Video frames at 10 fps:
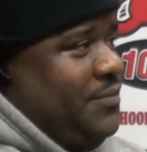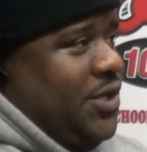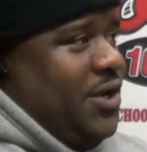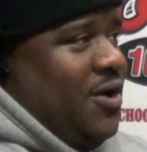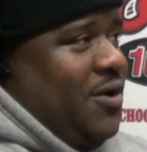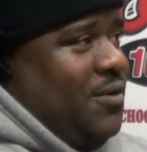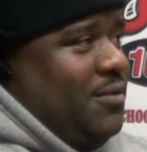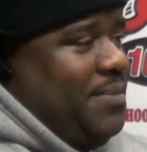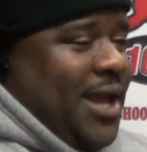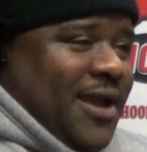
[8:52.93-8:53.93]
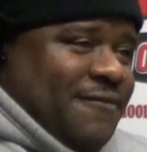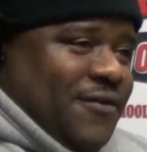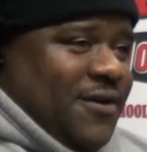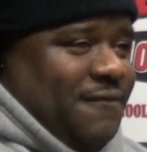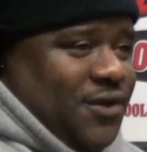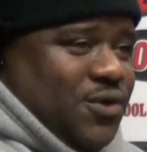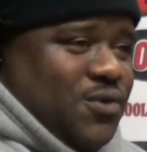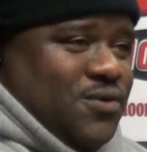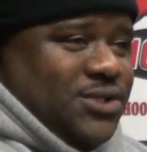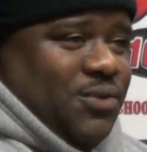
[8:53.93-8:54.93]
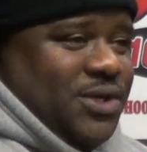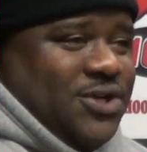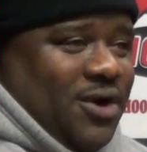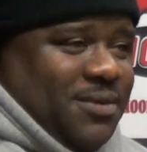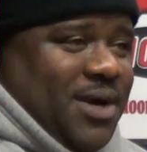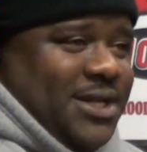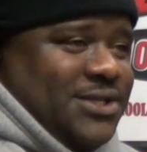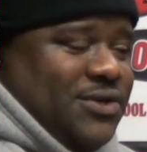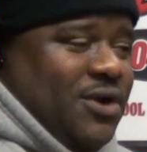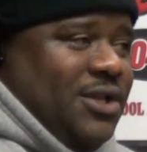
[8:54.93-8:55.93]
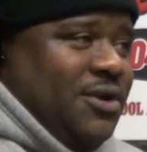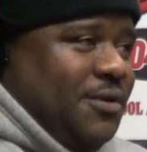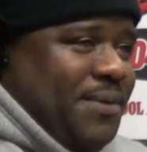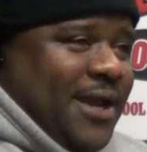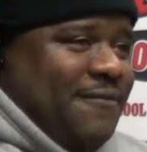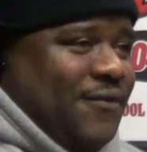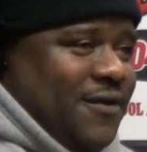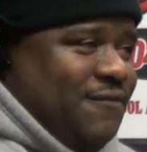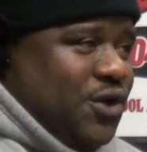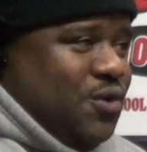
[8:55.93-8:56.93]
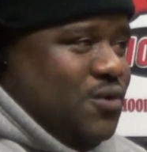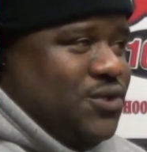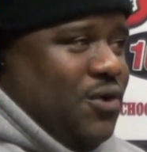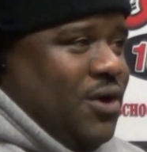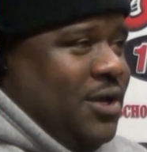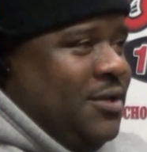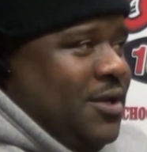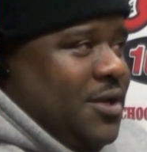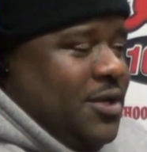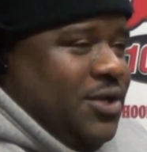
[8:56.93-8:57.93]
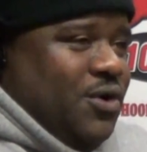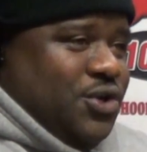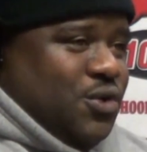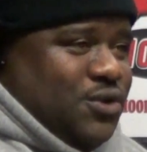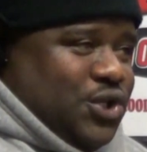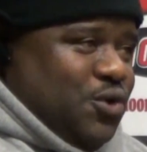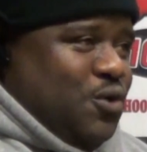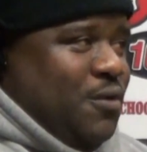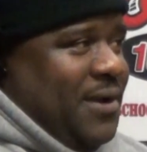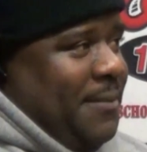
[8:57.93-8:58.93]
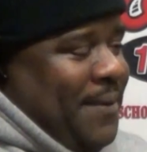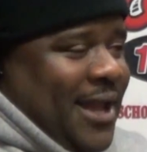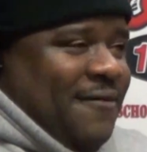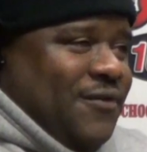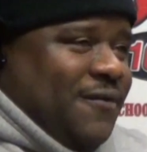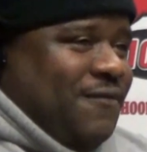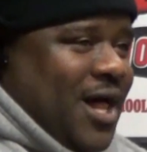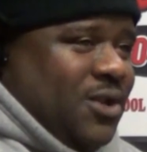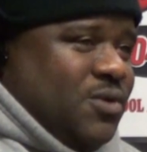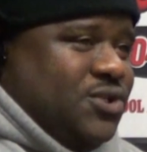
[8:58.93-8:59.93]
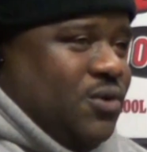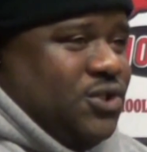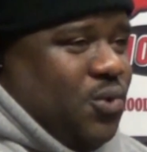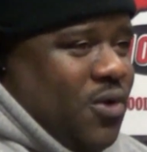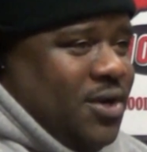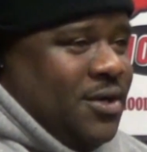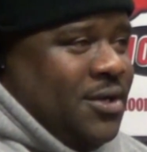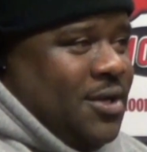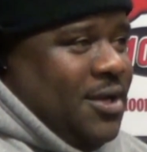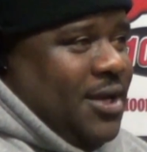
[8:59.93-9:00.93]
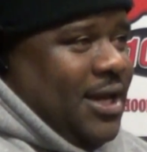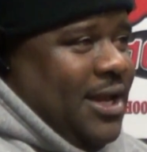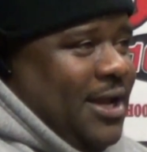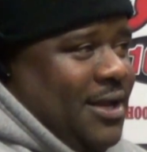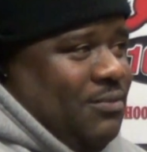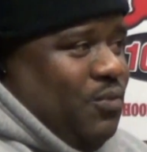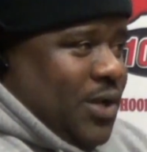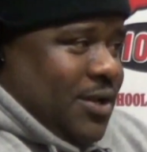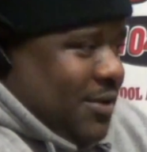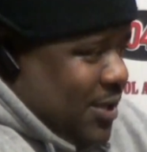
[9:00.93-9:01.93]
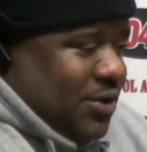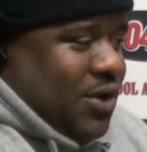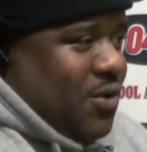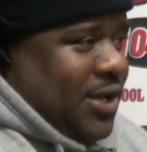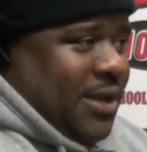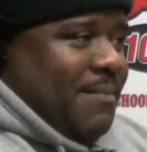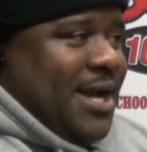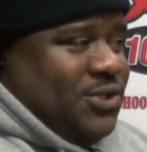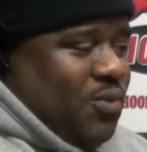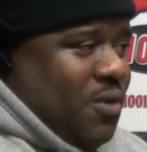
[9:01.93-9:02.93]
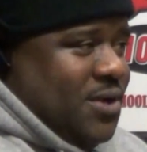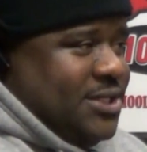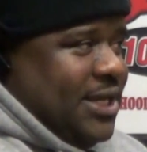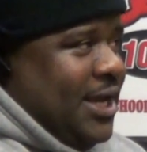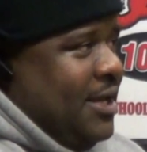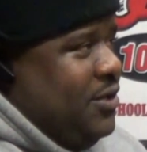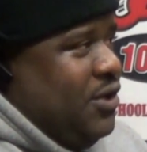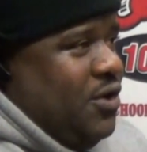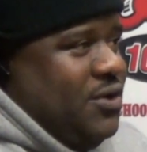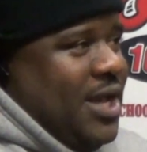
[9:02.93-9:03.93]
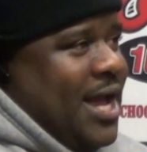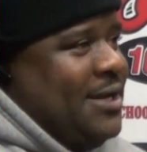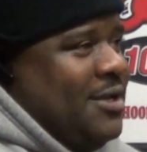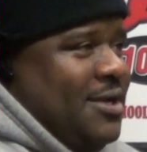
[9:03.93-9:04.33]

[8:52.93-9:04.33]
you know, paying for the views, and we talked about this earlier, paying for the views on, you know, YouTube, and paying for the followers on Twitter, and then, you know, get back to what we said, you know, you got